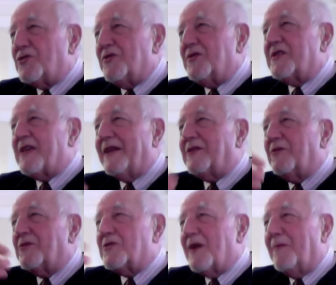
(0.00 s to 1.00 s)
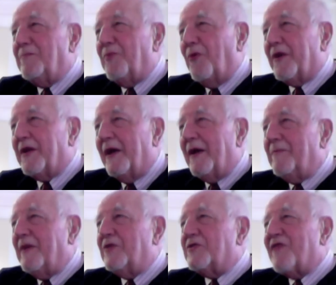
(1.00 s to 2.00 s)
they struggled to
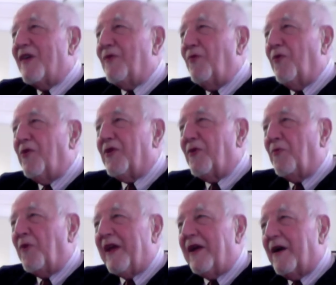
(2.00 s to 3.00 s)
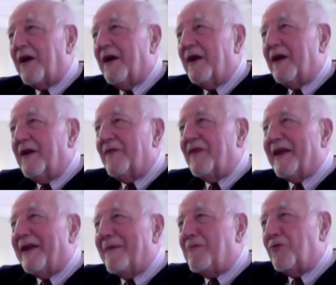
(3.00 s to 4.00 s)
reach some decisions,
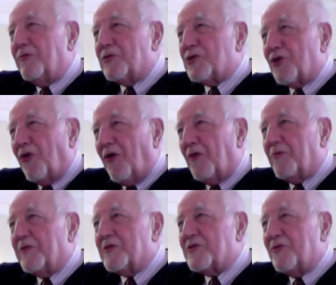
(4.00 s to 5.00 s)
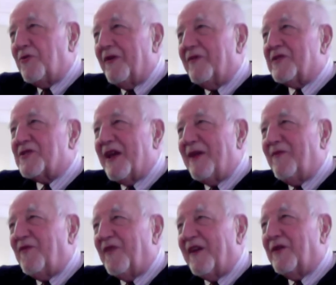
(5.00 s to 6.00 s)
get to some point, because they weren't
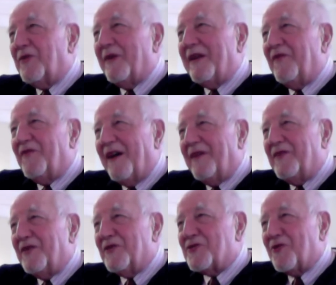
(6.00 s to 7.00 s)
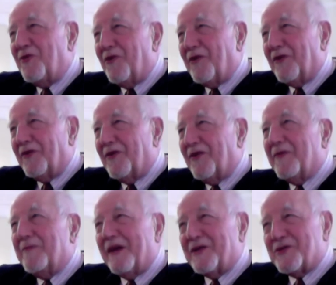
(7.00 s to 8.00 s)
aware that Lemuel
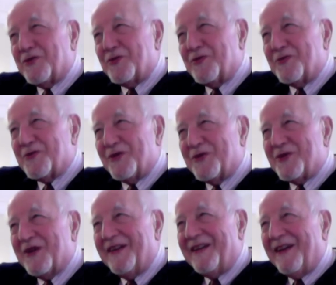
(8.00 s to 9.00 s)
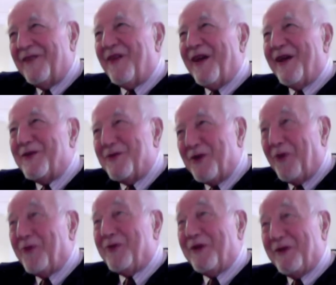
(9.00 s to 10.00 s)
Shaw was doing the same thing
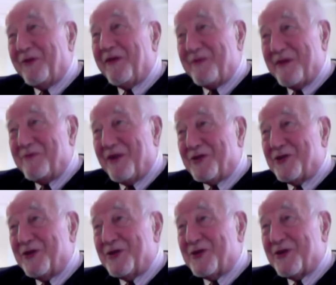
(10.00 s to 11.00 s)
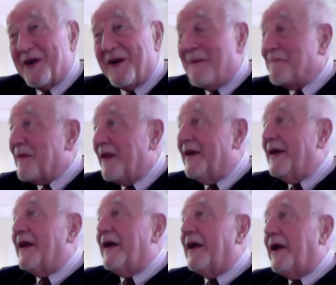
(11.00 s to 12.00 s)
25 years earlier in
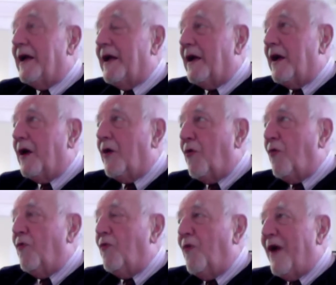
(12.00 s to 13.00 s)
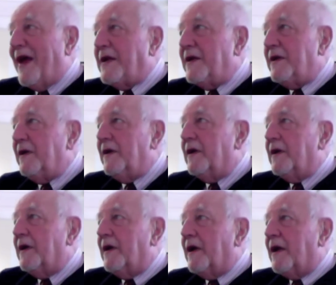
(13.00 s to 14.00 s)
Massachusetts. If they had known, it would have been
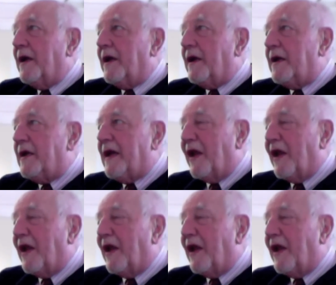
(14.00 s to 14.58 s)
much easier.